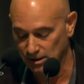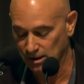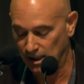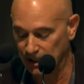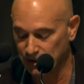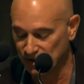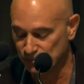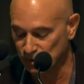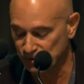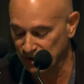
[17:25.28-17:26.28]
either as
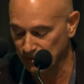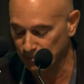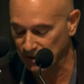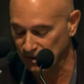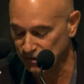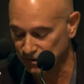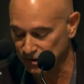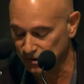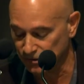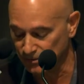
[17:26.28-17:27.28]
museum
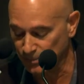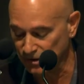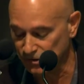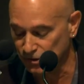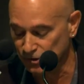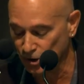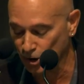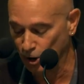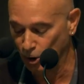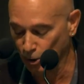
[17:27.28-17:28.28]
pieces
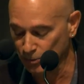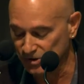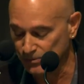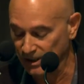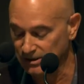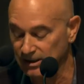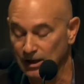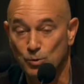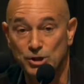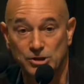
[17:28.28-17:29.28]
or in respect to
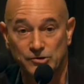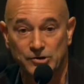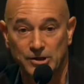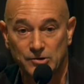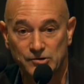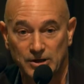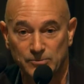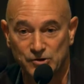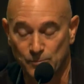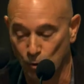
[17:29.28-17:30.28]
their wishes,
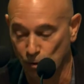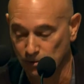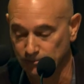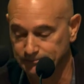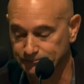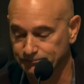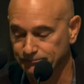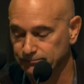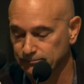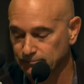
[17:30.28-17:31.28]
seems small.
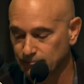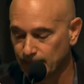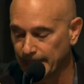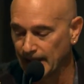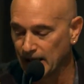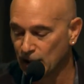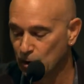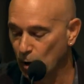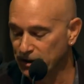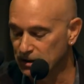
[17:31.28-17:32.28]

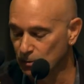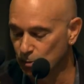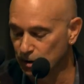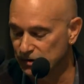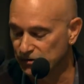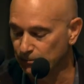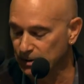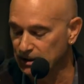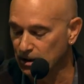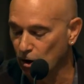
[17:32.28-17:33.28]
Quoting the words of
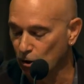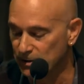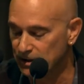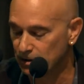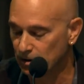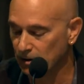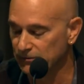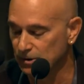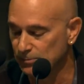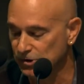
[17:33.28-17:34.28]
Peter Coleman of
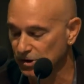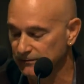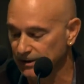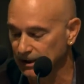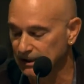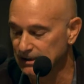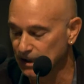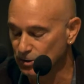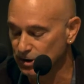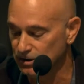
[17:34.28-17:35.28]
The Observer, he
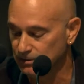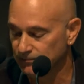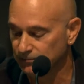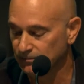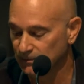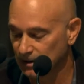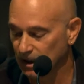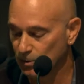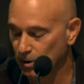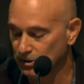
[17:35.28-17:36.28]
noted, I
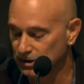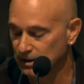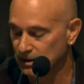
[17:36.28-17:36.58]
quote,